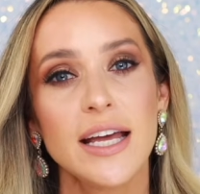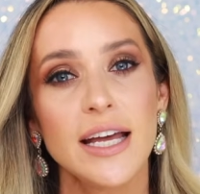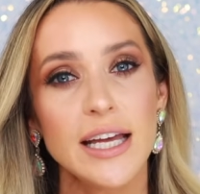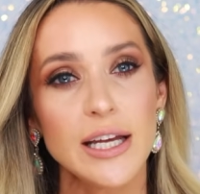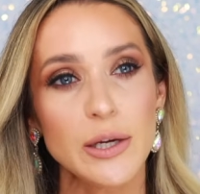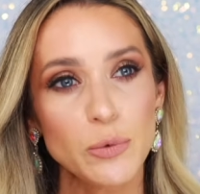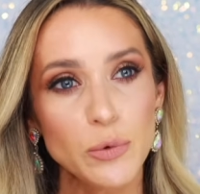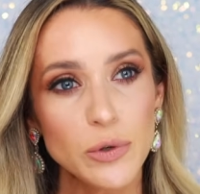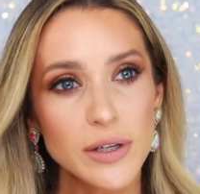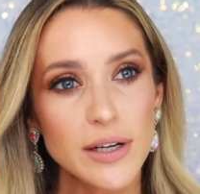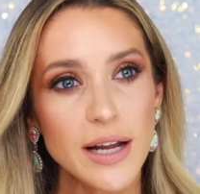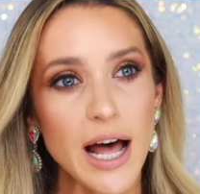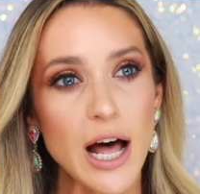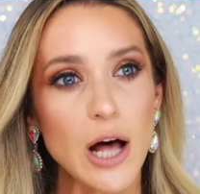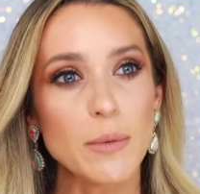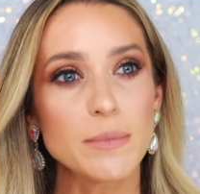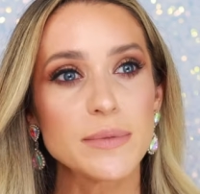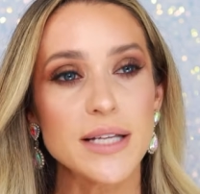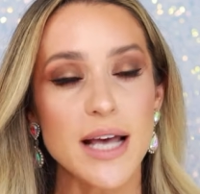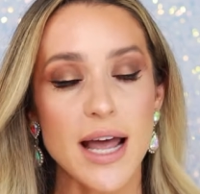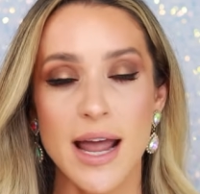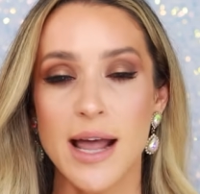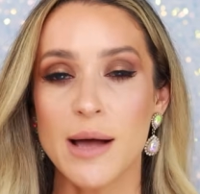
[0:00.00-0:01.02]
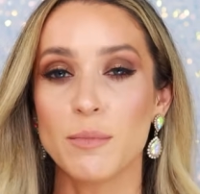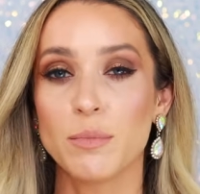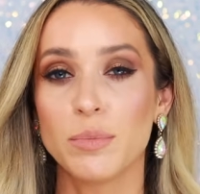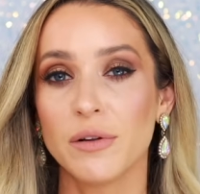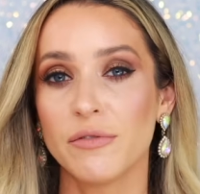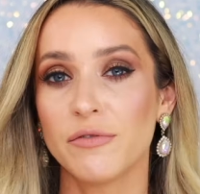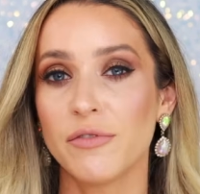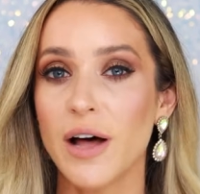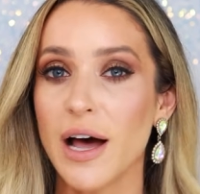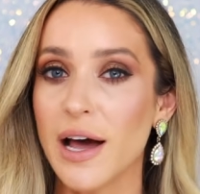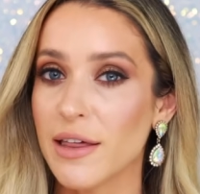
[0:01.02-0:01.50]
it would help to
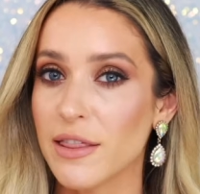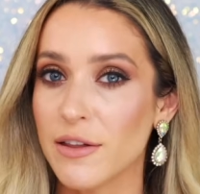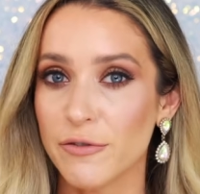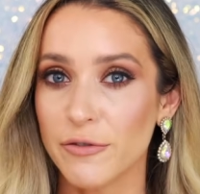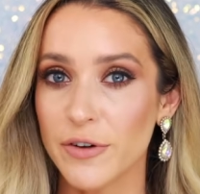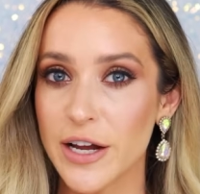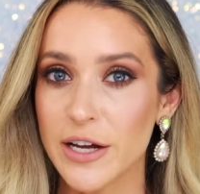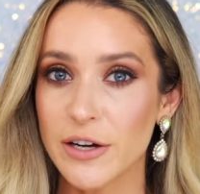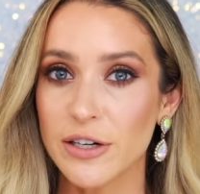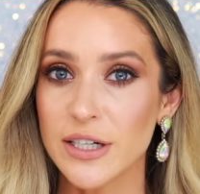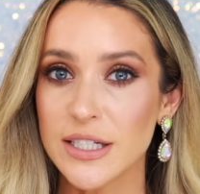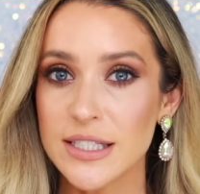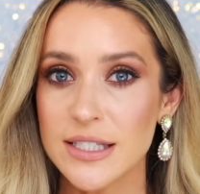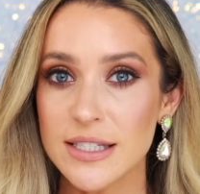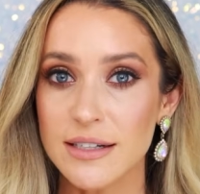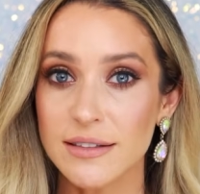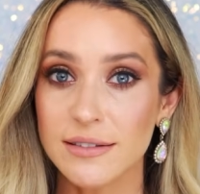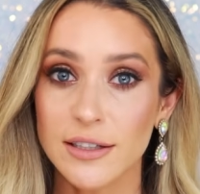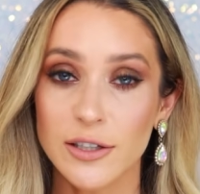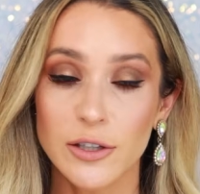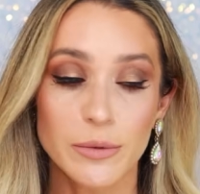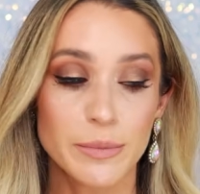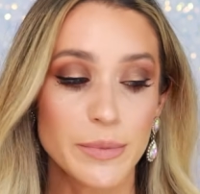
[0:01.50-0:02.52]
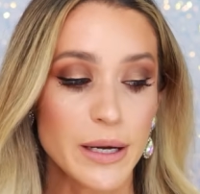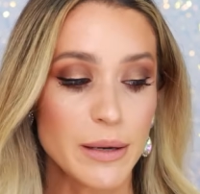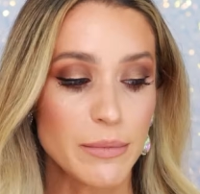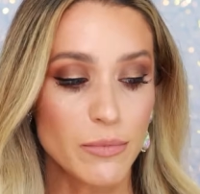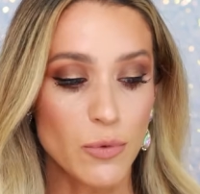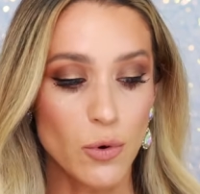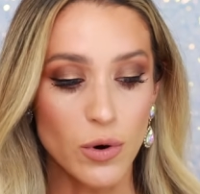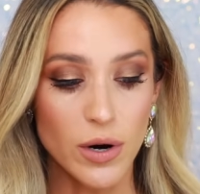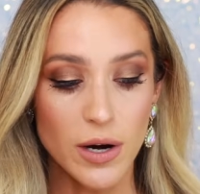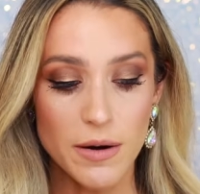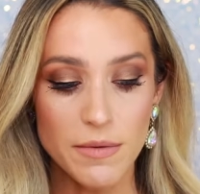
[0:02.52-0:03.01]
amplify the fragrance a little bit
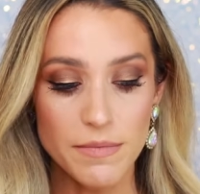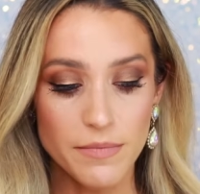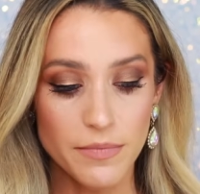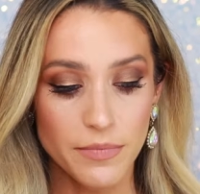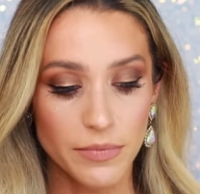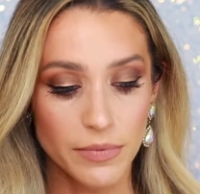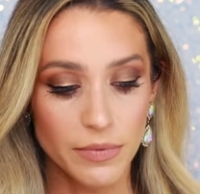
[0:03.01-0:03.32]
more.